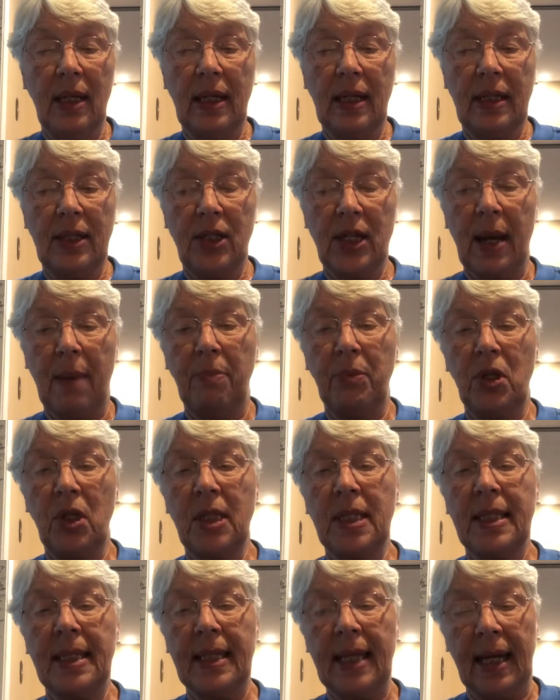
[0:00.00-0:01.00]

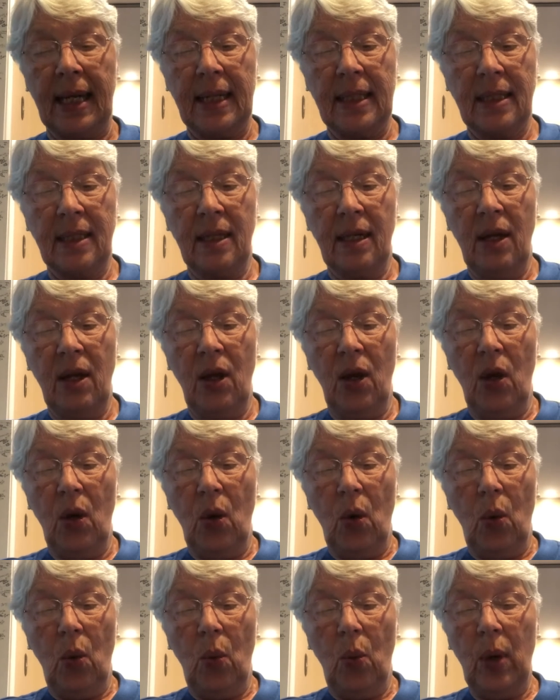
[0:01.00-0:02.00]
Chapter 6.
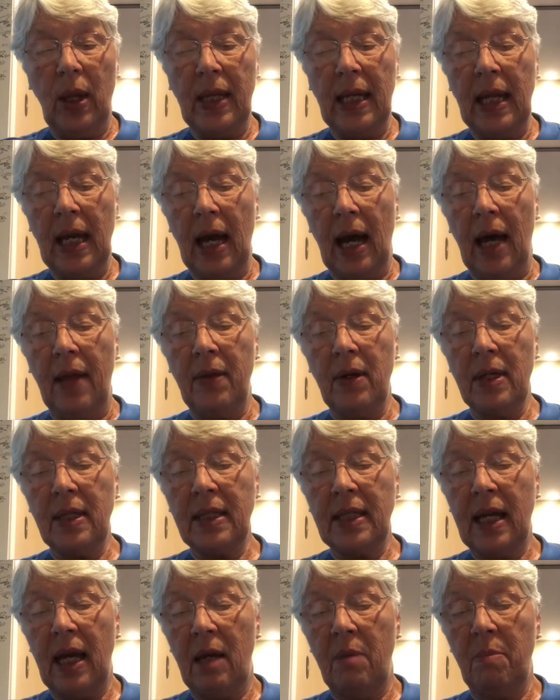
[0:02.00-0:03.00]
When the
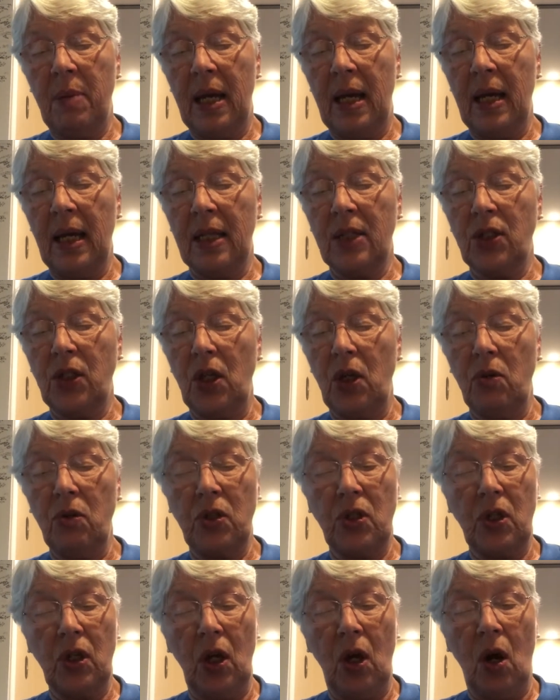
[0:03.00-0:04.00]
others had been
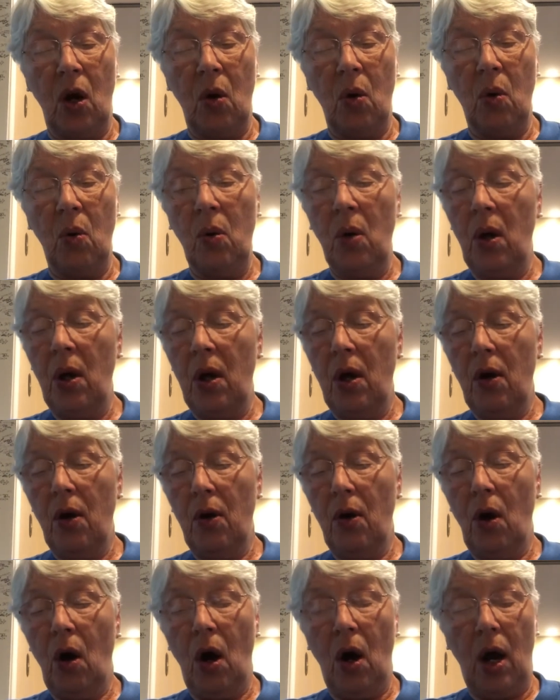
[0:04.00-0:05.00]
excused to go
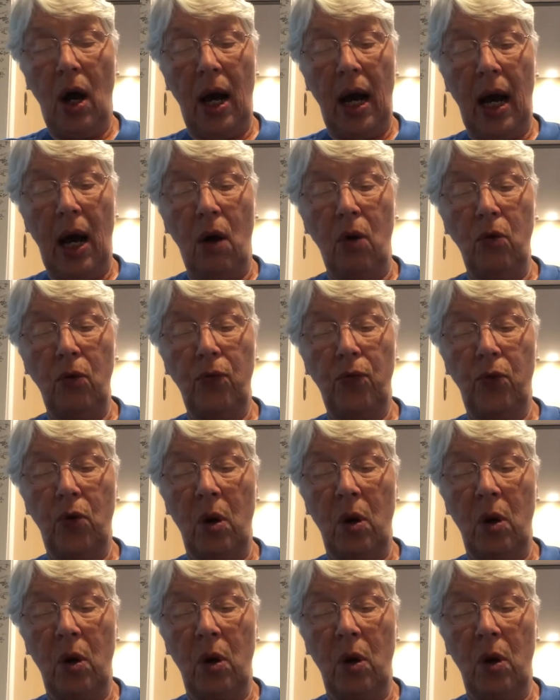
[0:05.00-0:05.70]
out for